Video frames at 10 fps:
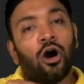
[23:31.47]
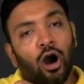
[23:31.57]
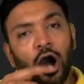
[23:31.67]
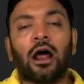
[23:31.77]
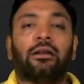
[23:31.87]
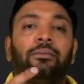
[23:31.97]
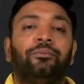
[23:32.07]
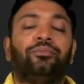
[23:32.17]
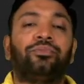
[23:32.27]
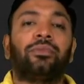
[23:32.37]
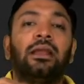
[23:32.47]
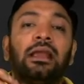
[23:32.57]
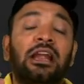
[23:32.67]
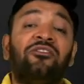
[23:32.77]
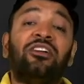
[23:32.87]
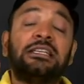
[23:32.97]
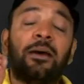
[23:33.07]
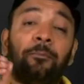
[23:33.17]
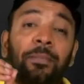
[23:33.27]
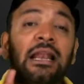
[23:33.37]
Or if it is a
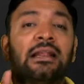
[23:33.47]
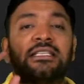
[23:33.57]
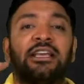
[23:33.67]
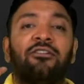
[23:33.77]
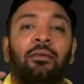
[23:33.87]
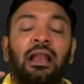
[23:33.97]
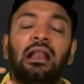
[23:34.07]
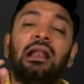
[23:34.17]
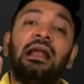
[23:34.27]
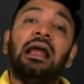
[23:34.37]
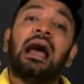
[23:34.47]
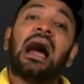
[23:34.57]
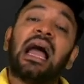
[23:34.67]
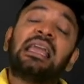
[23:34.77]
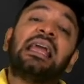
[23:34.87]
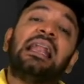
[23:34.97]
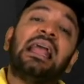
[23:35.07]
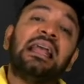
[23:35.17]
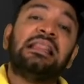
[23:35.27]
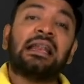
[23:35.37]
bill receivable, I can
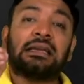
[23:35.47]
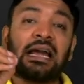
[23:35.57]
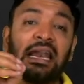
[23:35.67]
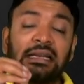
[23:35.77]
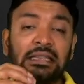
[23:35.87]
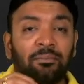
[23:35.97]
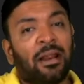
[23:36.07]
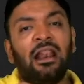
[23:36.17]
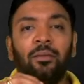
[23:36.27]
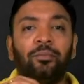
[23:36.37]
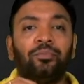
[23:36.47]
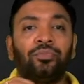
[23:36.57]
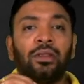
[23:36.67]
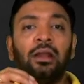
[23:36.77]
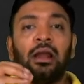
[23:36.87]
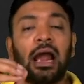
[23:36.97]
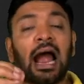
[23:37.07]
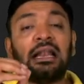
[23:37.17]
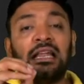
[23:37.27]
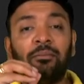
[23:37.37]
either collect the bill
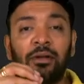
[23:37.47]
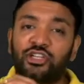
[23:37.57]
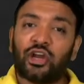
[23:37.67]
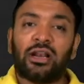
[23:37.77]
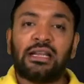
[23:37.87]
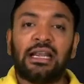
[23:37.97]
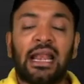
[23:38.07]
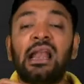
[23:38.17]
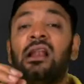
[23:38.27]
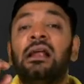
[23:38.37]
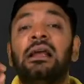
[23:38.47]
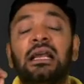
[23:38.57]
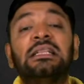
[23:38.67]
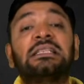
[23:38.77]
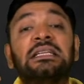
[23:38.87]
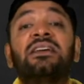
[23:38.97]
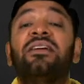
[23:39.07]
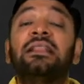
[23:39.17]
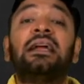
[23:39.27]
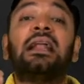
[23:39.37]
at that maturity date in such a
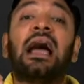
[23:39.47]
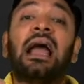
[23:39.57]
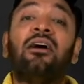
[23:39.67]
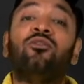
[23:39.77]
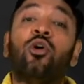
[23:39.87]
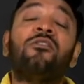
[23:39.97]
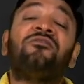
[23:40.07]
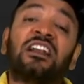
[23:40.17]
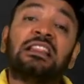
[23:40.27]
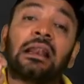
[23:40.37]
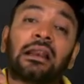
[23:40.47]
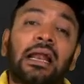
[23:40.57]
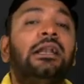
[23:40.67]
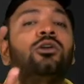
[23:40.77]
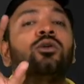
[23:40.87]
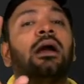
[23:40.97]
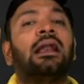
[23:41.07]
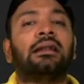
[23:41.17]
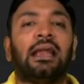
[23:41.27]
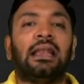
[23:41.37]
way that I have no further right to
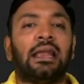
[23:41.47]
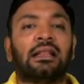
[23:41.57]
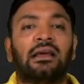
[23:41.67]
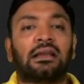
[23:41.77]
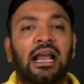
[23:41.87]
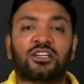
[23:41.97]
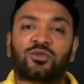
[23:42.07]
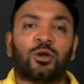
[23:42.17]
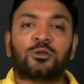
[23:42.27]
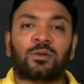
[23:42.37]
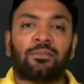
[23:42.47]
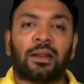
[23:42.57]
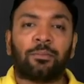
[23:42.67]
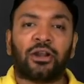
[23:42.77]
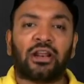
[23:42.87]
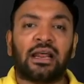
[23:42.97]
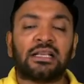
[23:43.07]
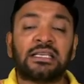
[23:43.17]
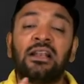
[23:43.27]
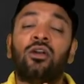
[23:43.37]
collect any other cash flows from that particular
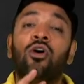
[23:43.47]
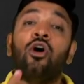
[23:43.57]
asset,